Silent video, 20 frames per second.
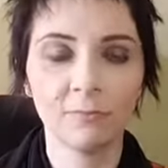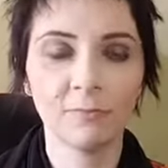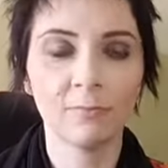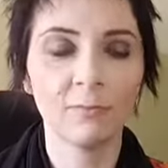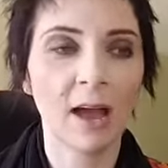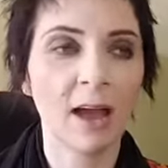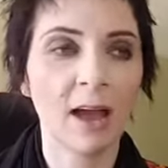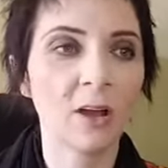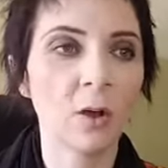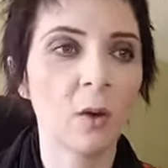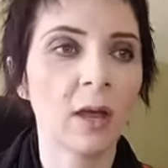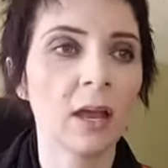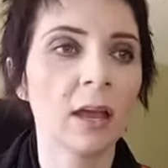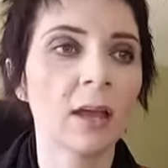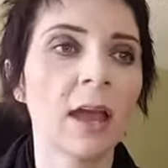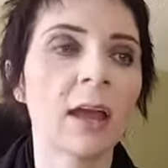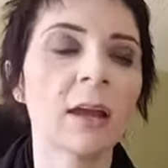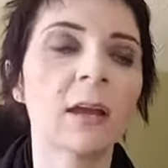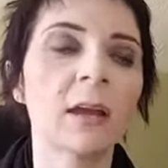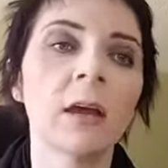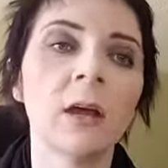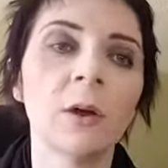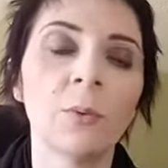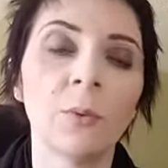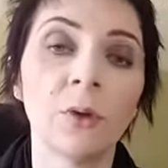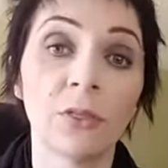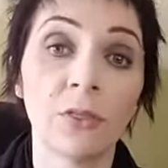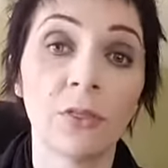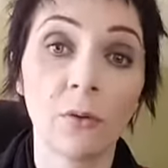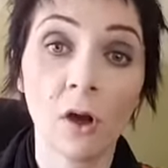back going again
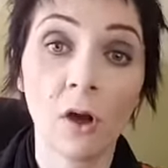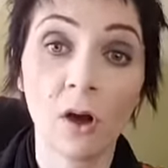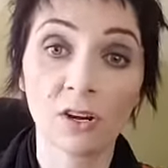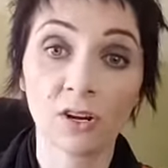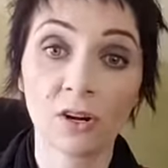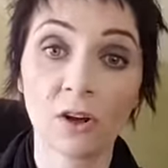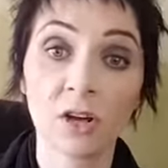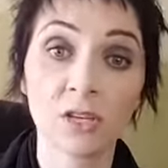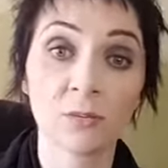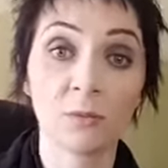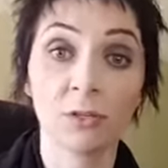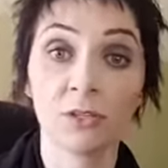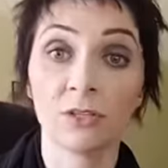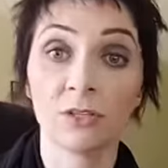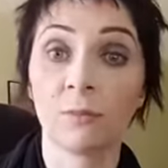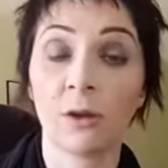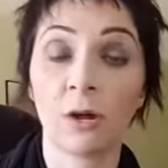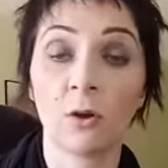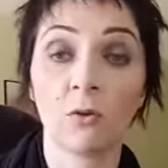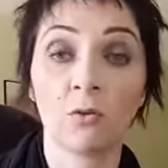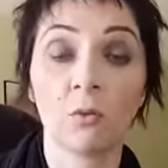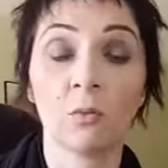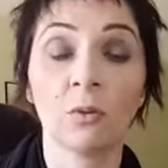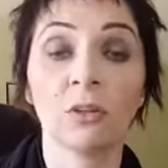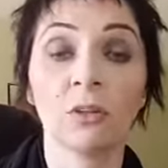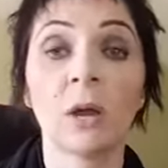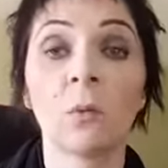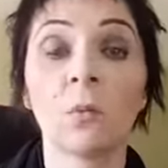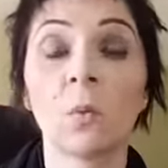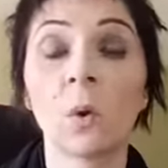with haunted hospitals and paranormal
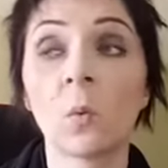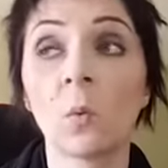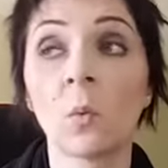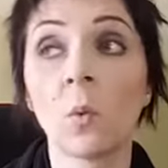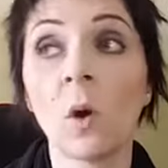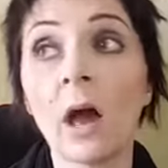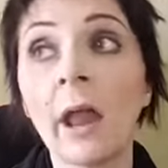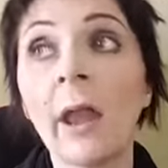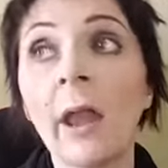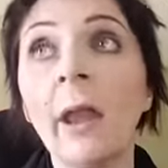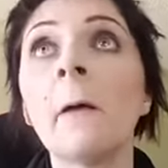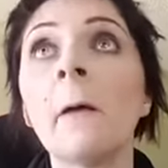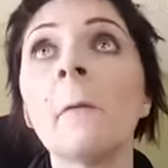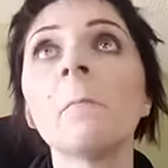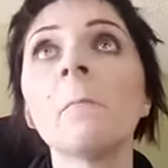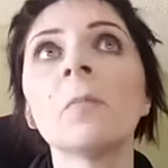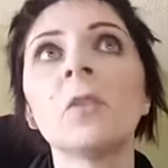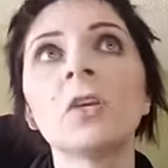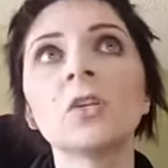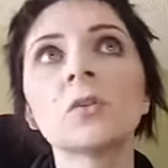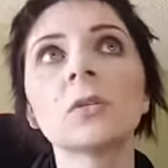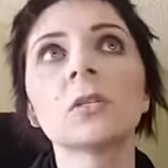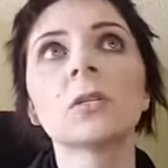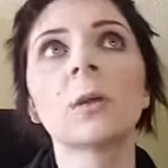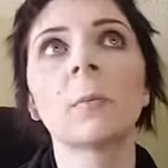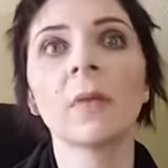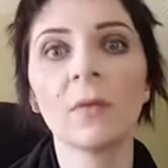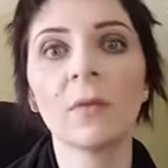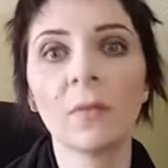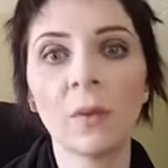911, this was
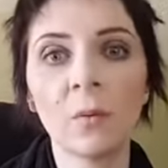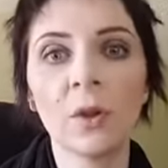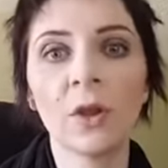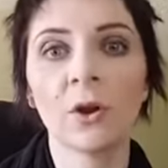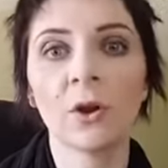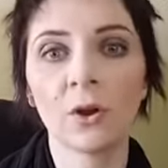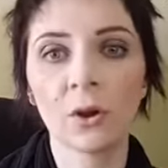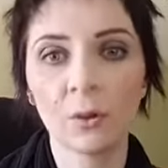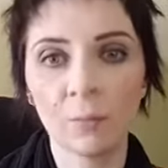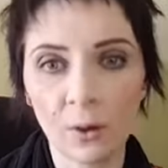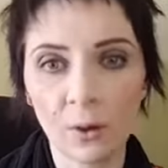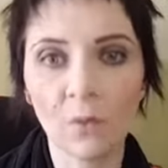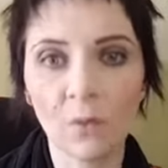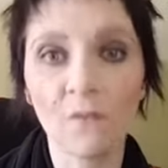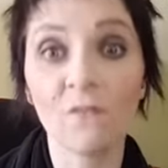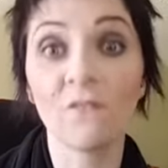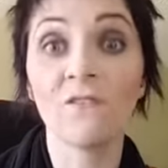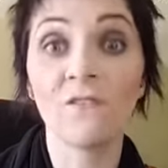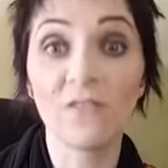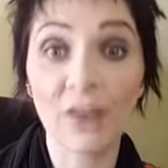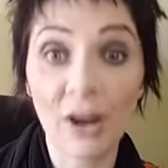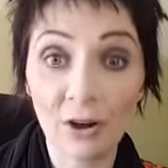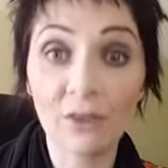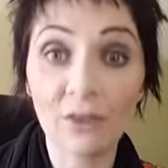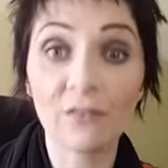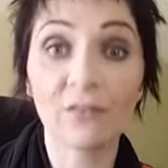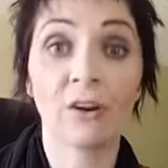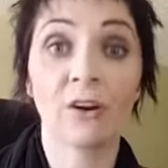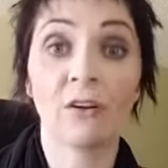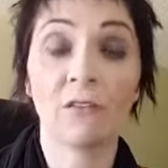something that we heard about
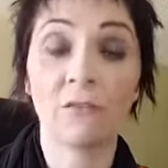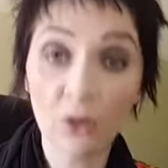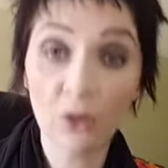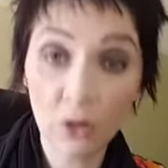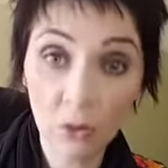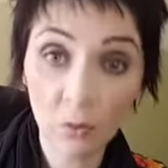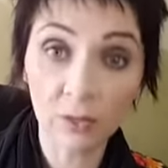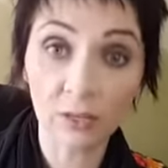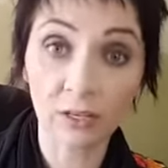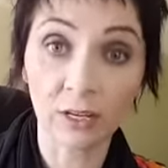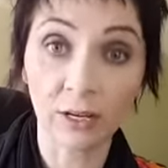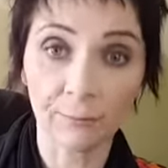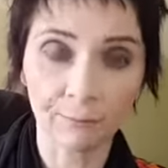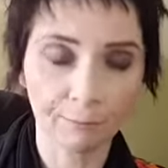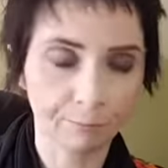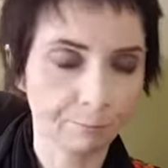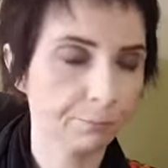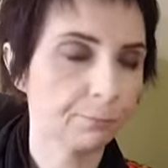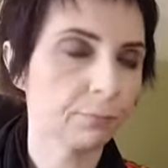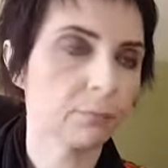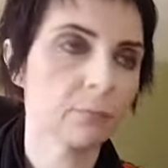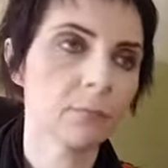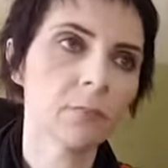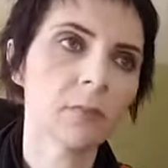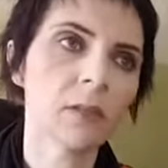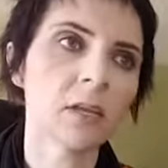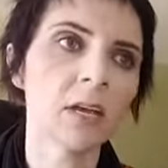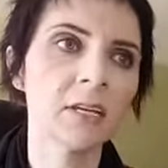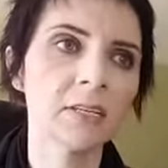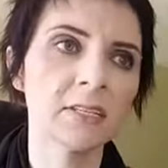very, very frequently.
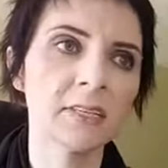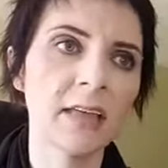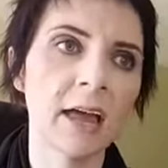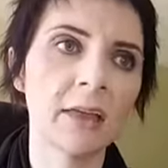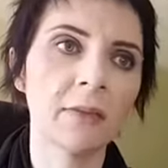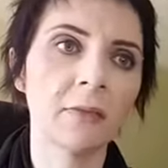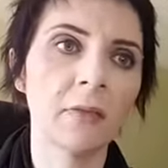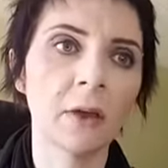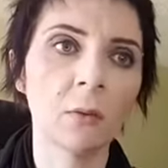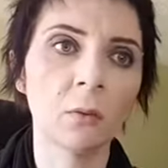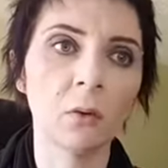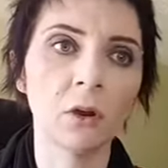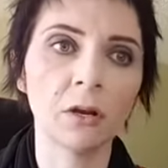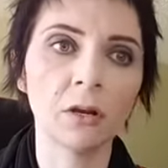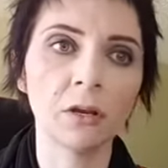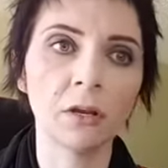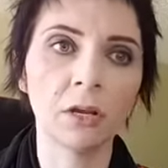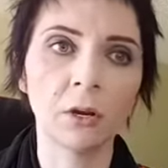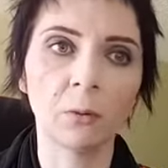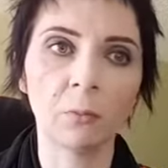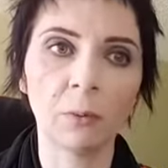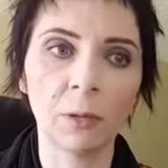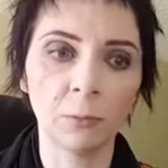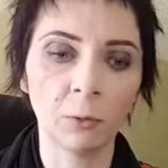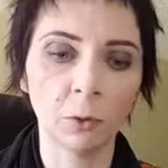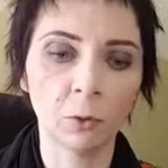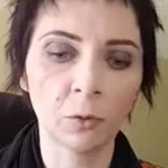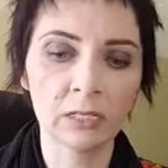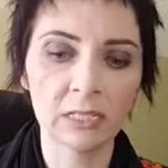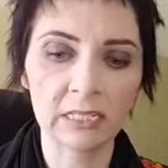Is that they would,
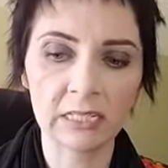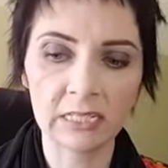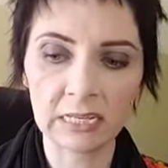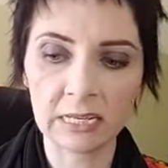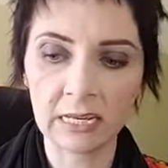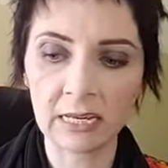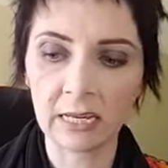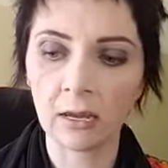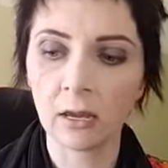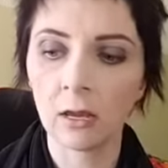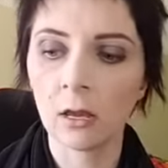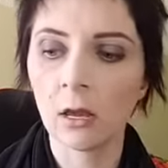people would see